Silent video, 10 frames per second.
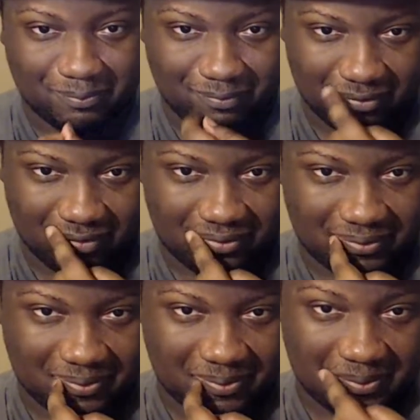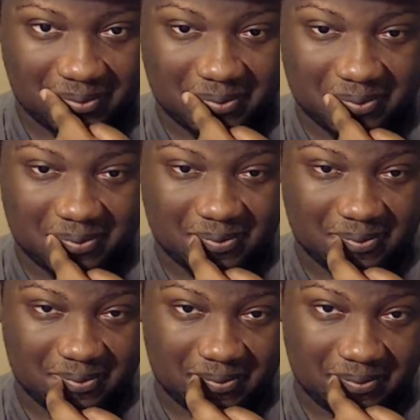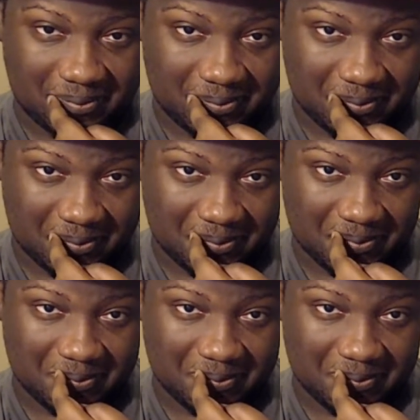Several countermeasures exist.